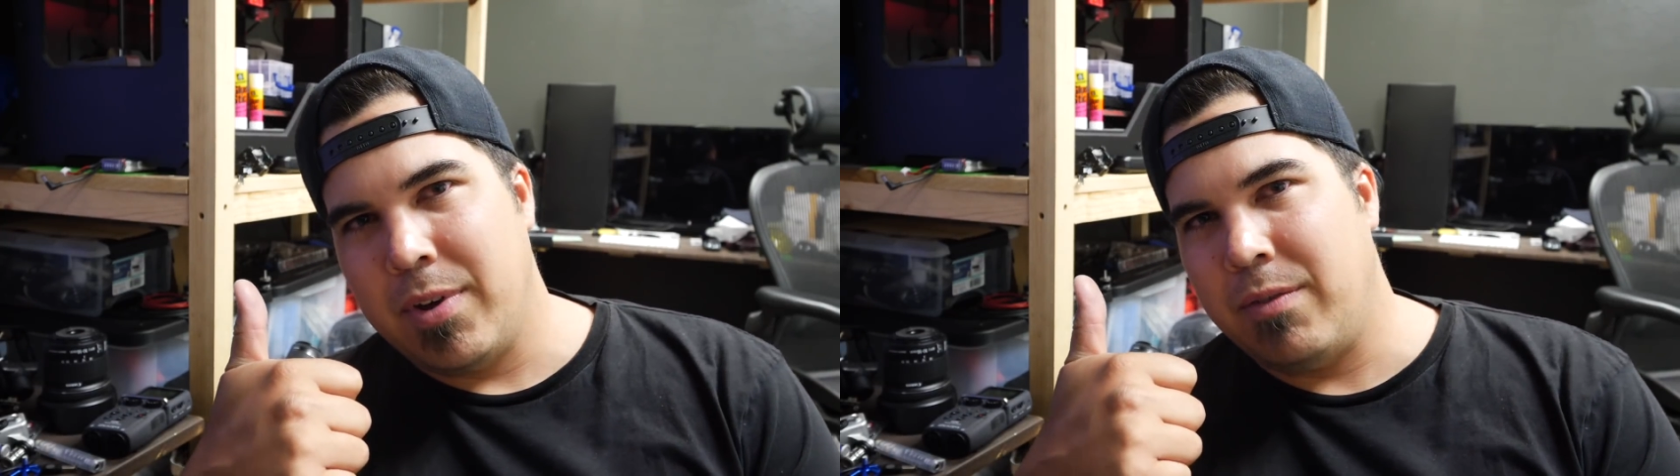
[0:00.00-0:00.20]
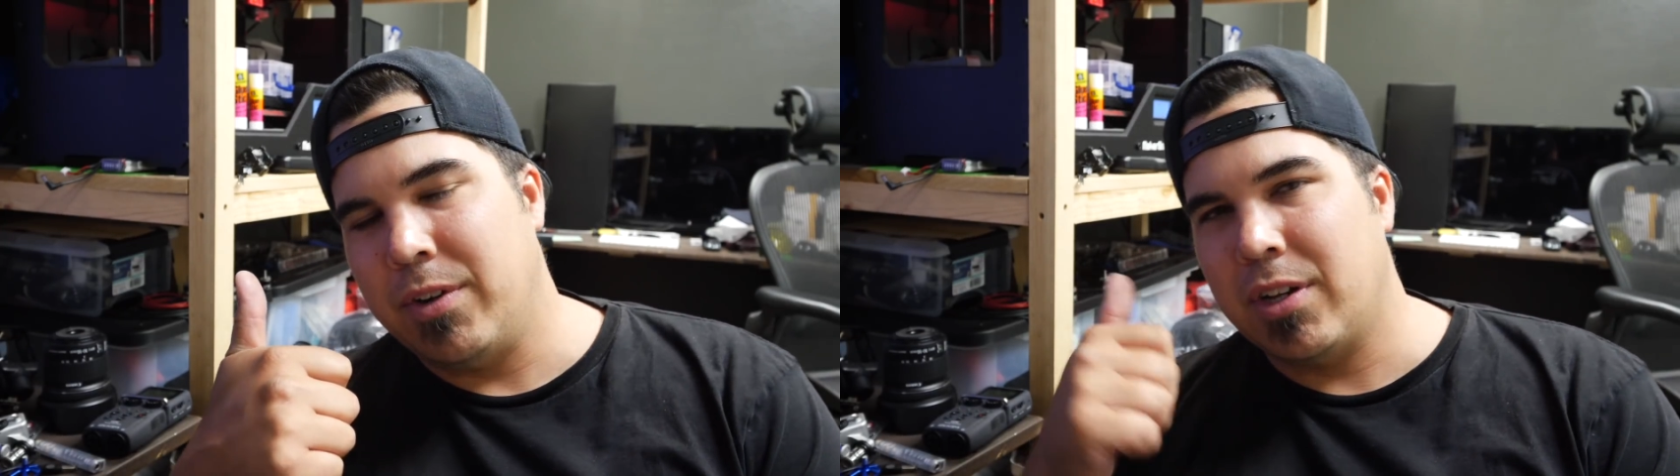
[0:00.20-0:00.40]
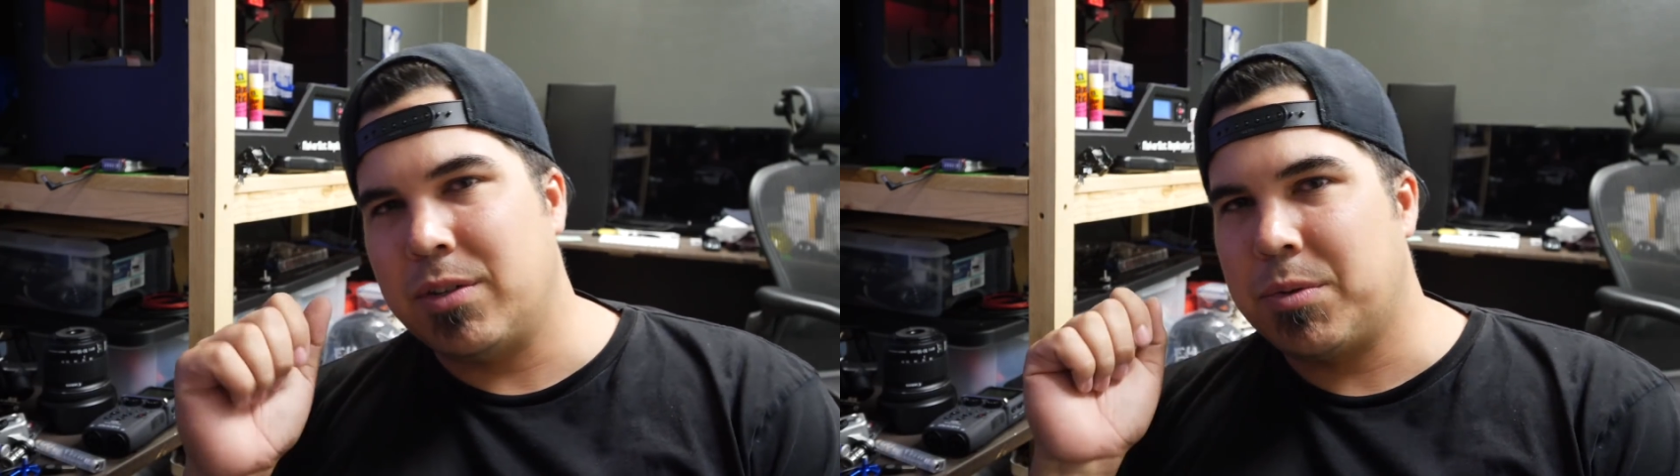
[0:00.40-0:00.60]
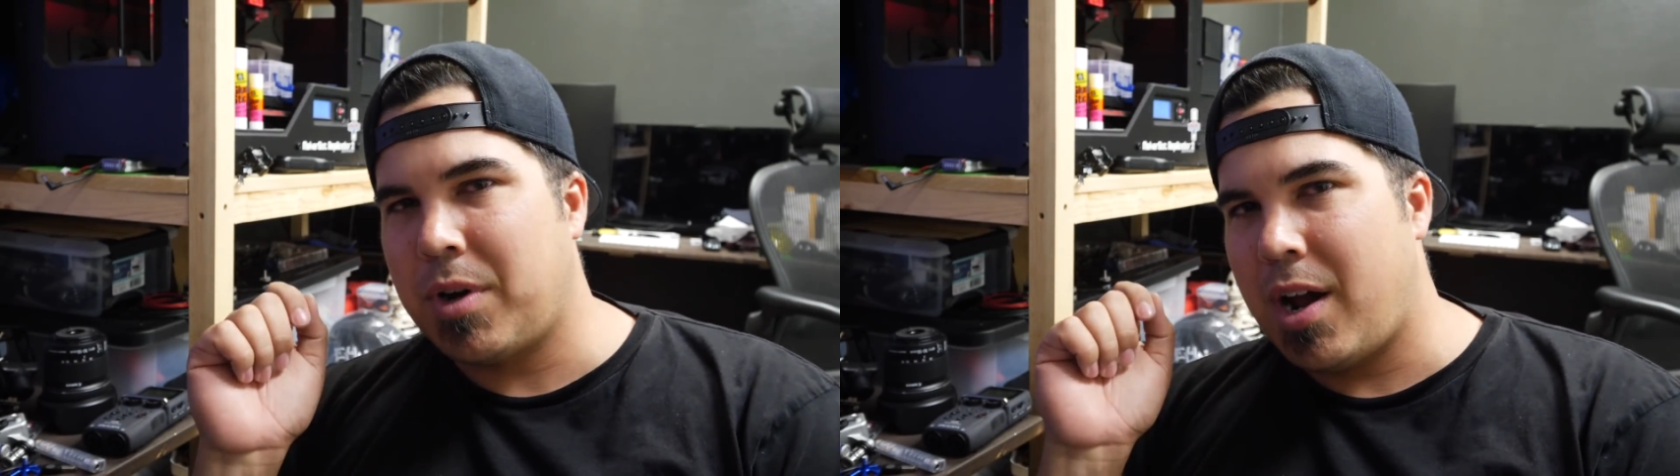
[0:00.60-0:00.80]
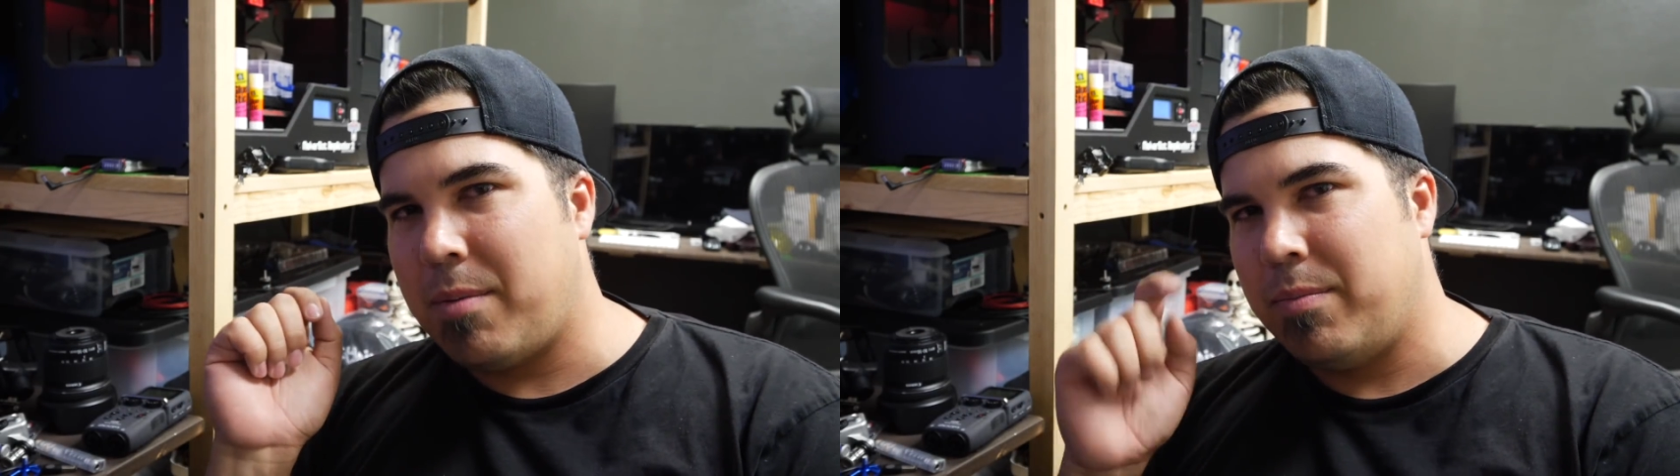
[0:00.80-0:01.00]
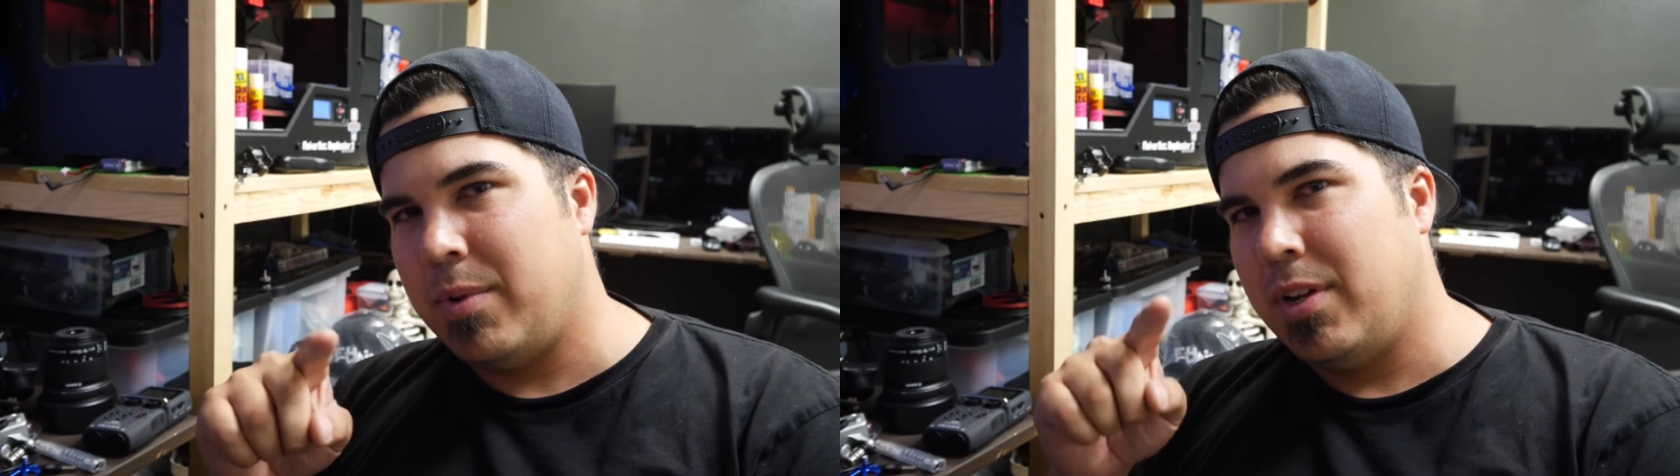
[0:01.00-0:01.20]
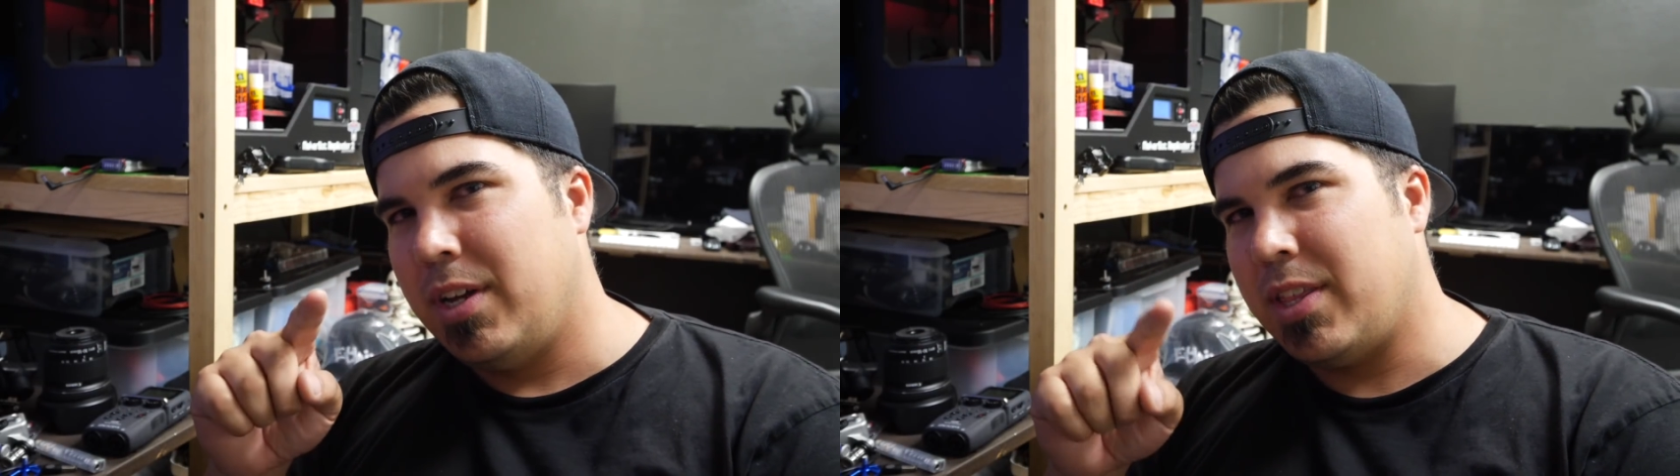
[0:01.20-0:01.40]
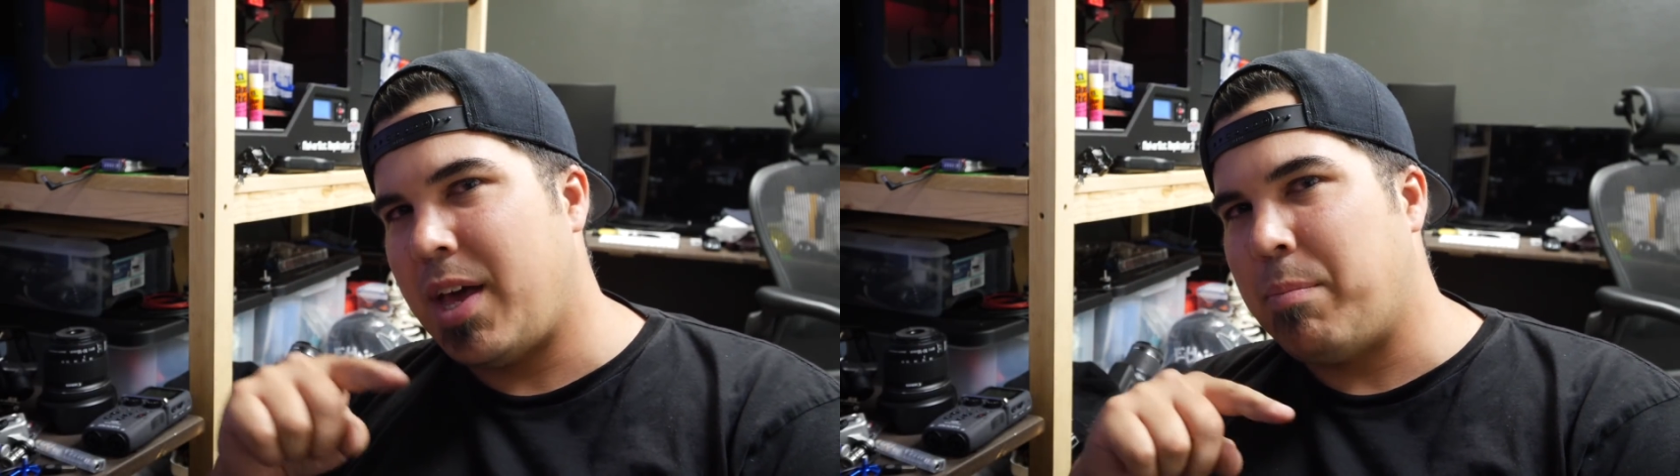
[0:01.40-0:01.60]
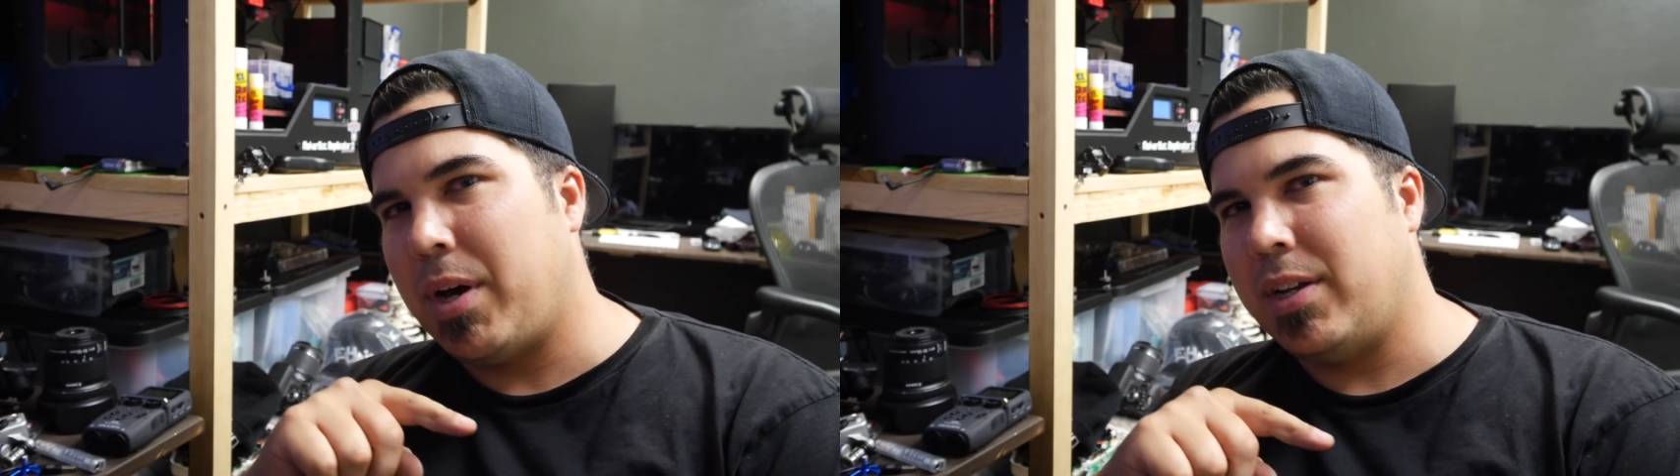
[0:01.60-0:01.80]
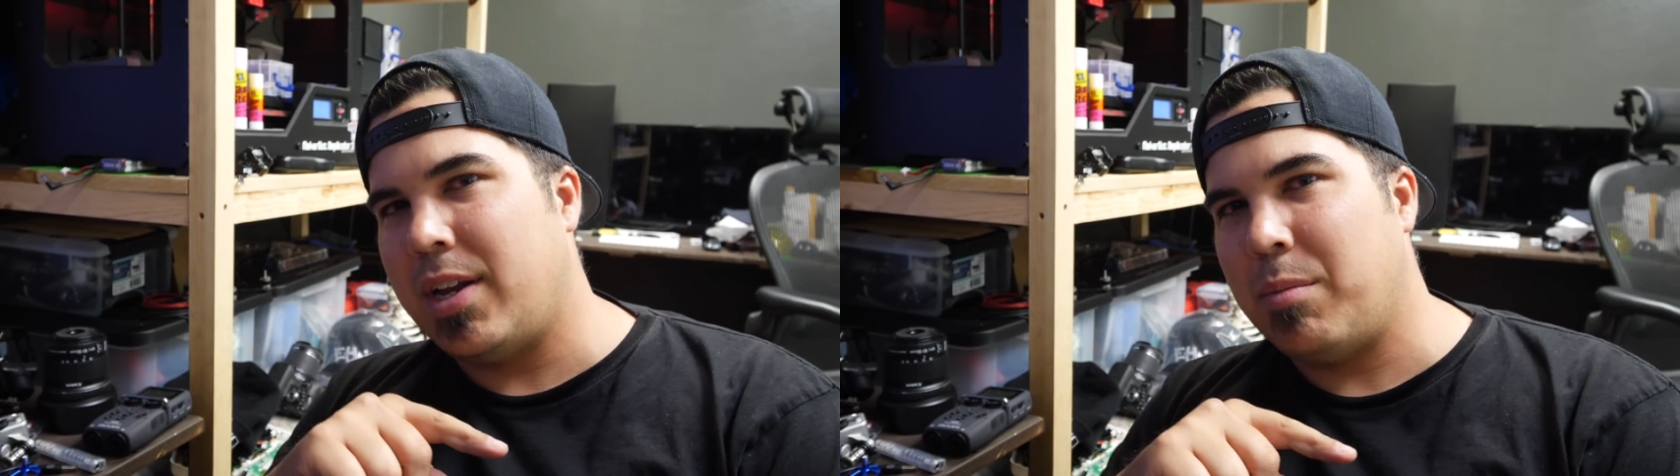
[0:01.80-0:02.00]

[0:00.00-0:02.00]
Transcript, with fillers: If you're not subscribed, hit that button